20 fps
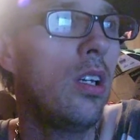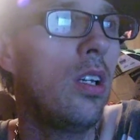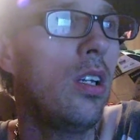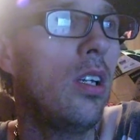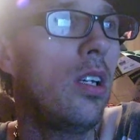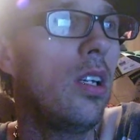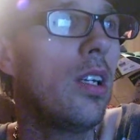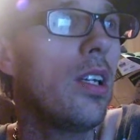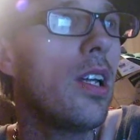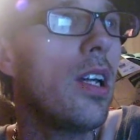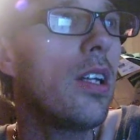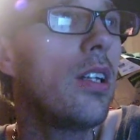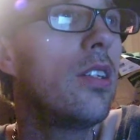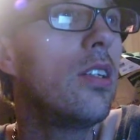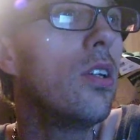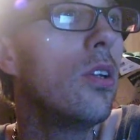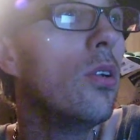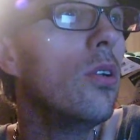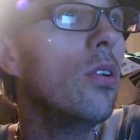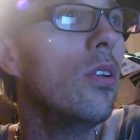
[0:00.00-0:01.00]
And you got
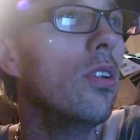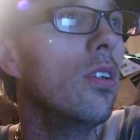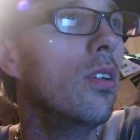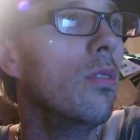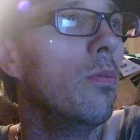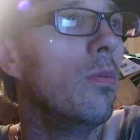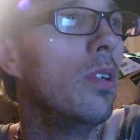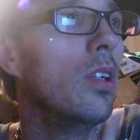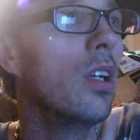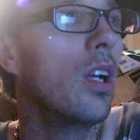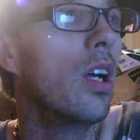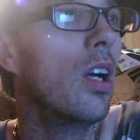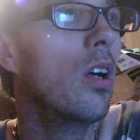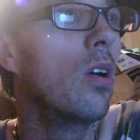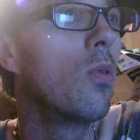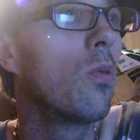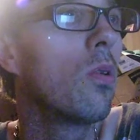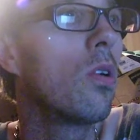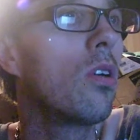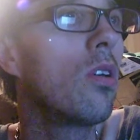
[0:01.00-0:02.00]
two of them. You got
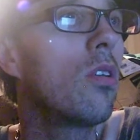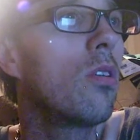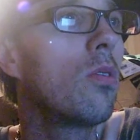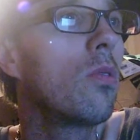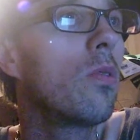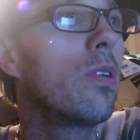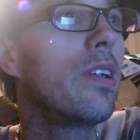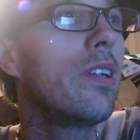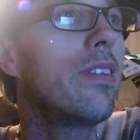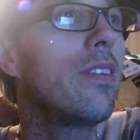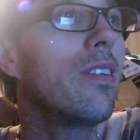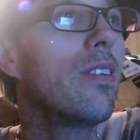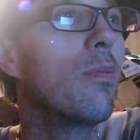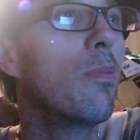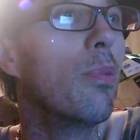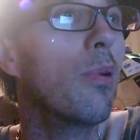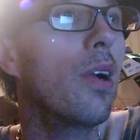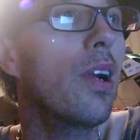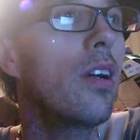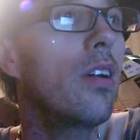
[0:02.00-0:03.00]
Reese's
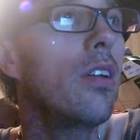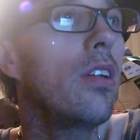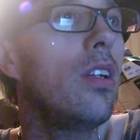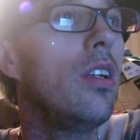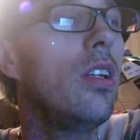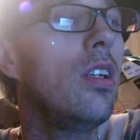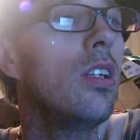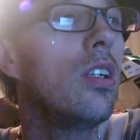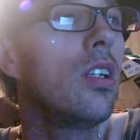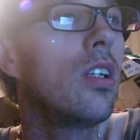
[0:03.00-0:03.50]
Brownie